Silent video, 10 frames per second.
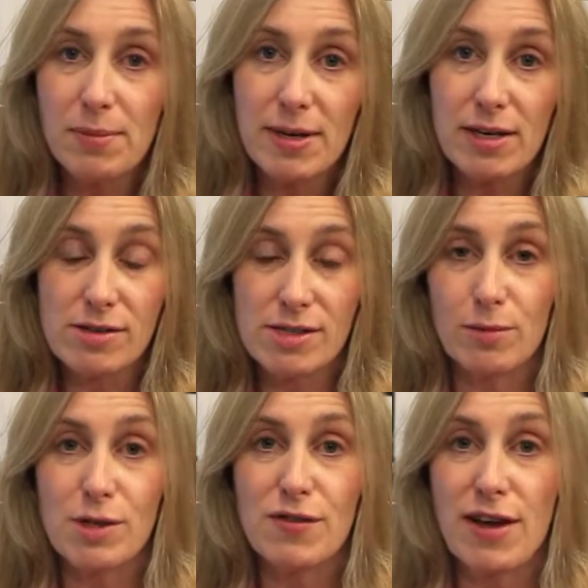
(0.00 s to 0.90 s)
Mikkelsen
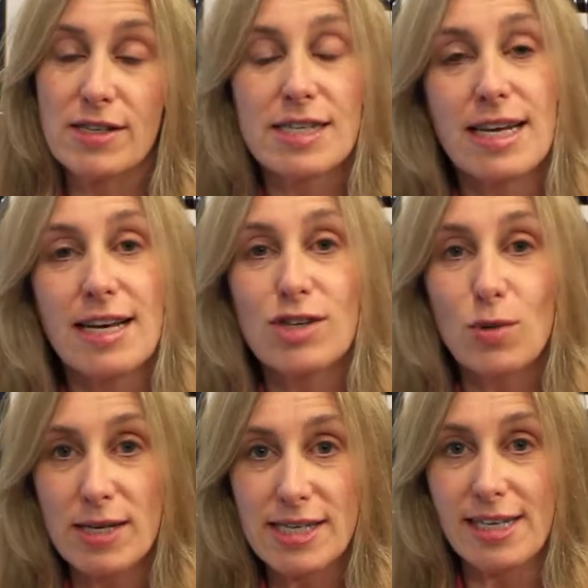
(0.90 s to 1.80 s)
was founded nearly
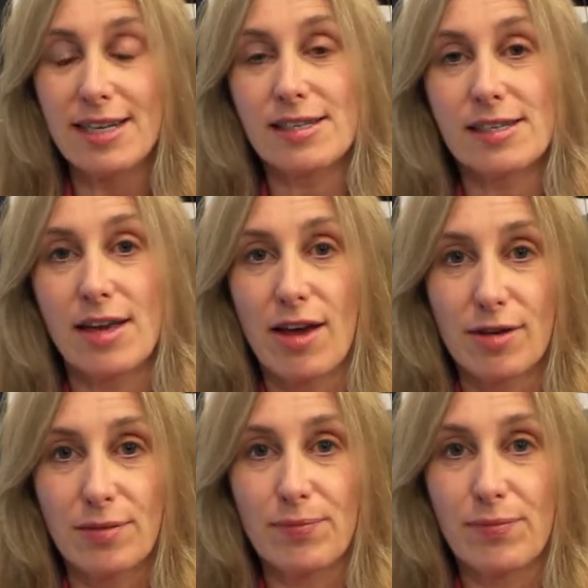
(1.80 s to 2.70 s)
twenty years ago.
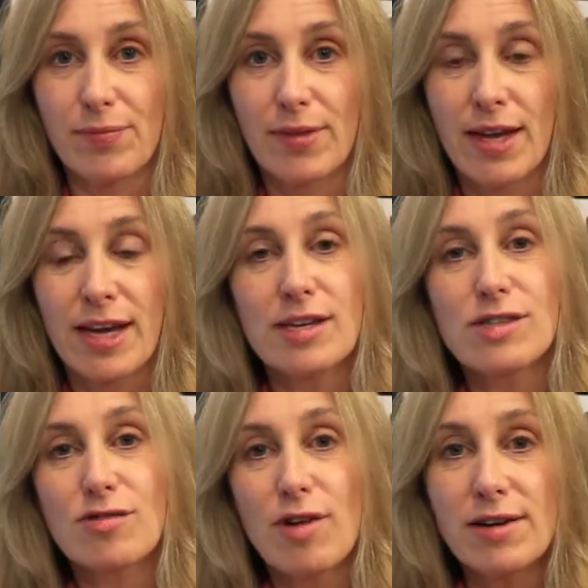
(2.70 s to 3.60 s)
It has
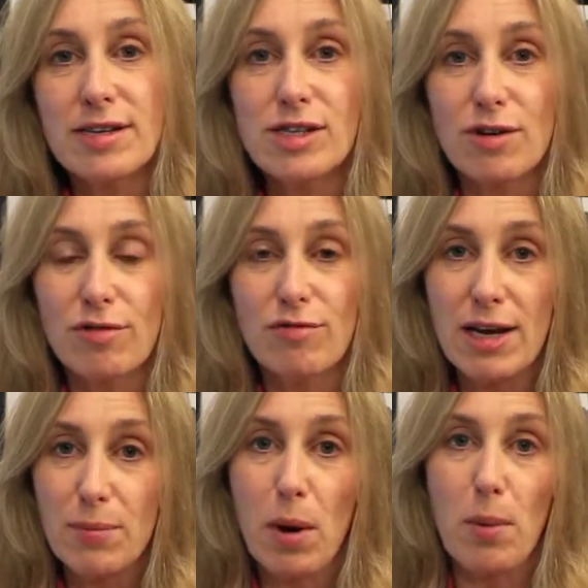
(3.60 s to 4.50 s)
grown into a
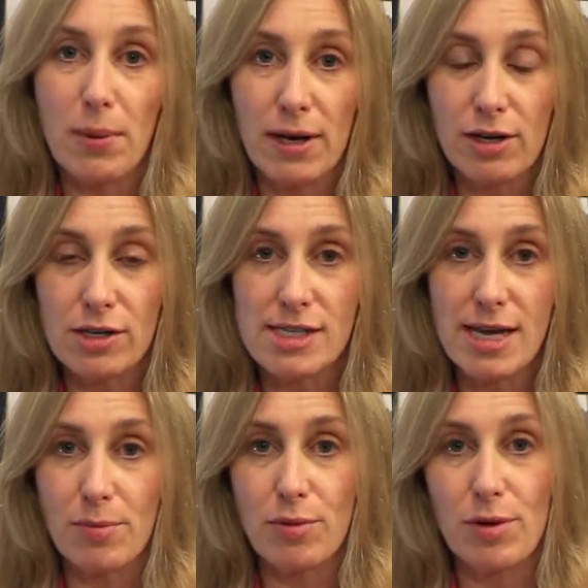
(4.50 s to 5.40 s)
really popular
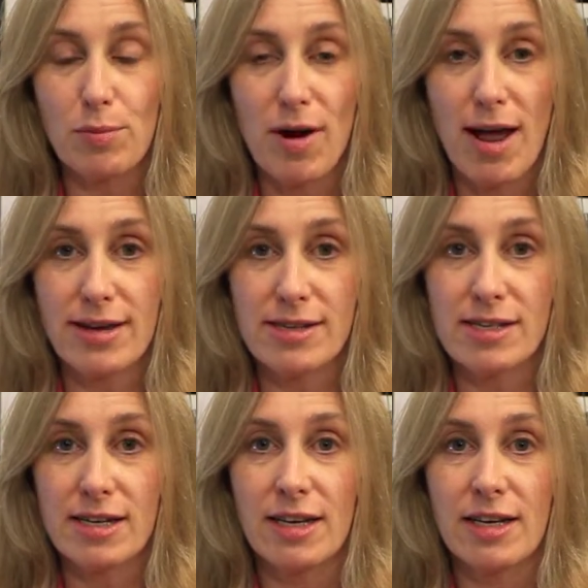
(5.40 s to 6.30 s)
contemporary brand,
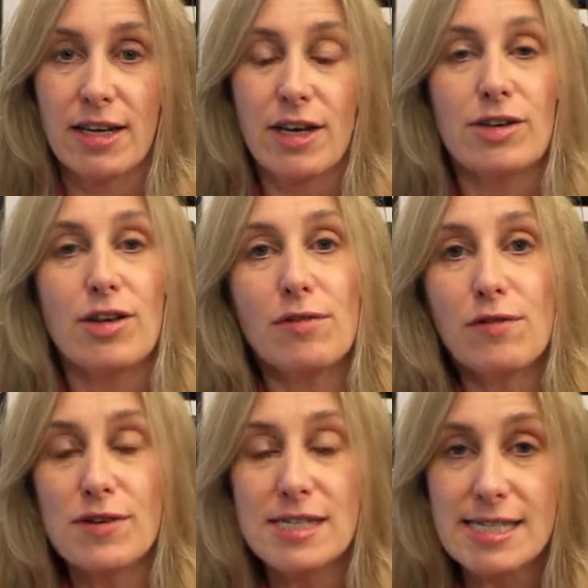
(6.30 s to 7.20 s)
known
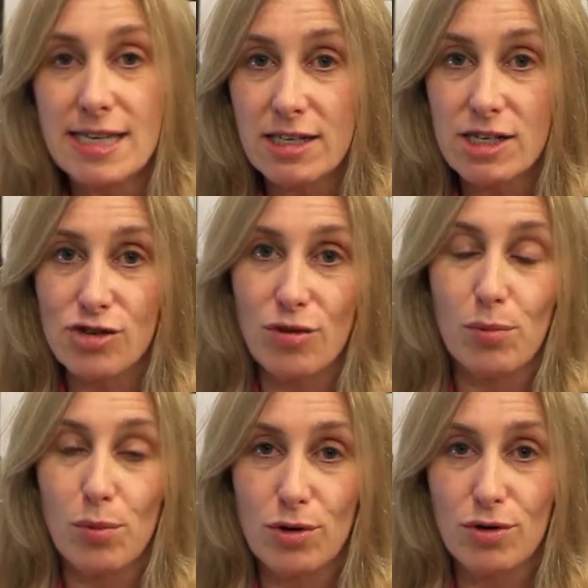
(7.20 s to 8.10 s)
for its signature
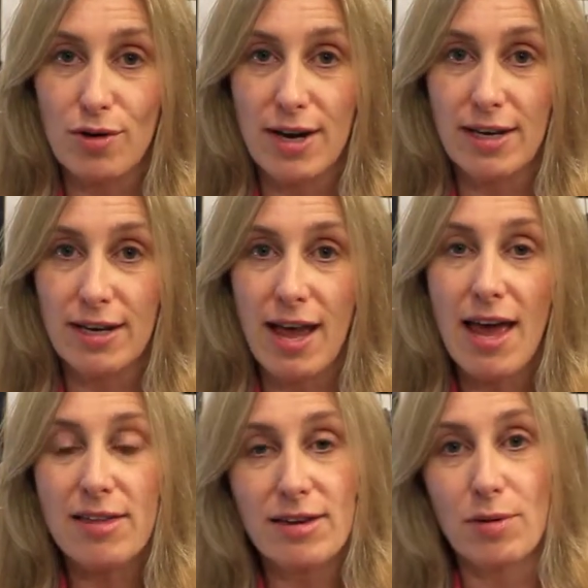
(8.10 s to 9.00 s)
embroidery,
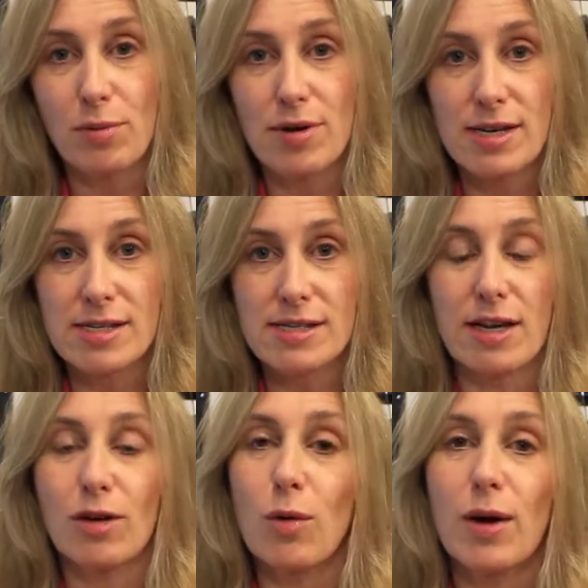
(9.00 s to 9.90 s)
ethnic prints
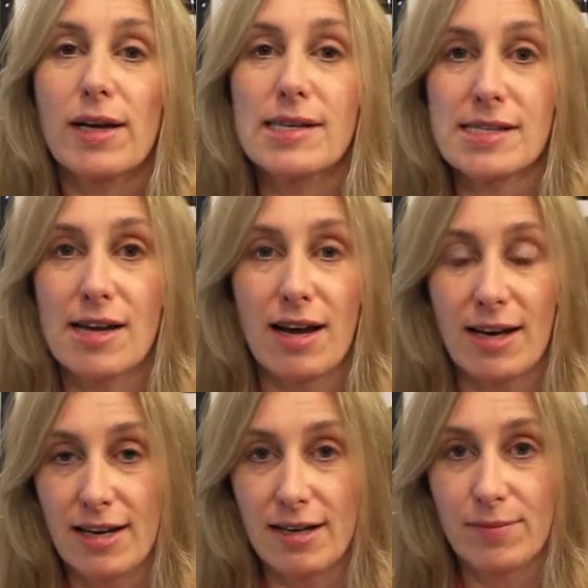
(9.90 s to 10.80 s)
and quirky
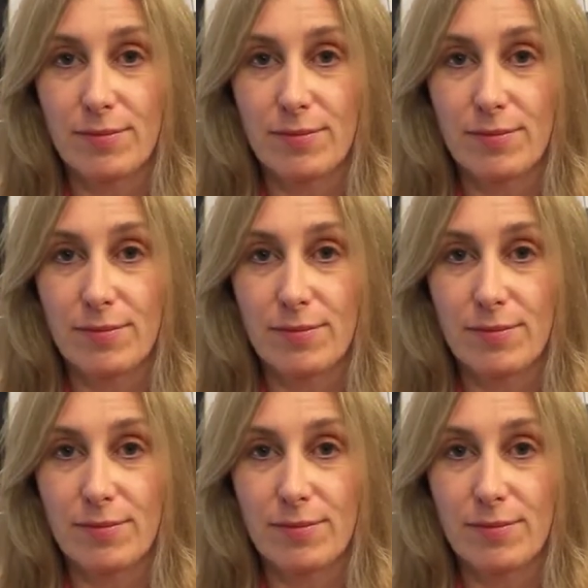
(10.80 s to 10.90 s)
styling.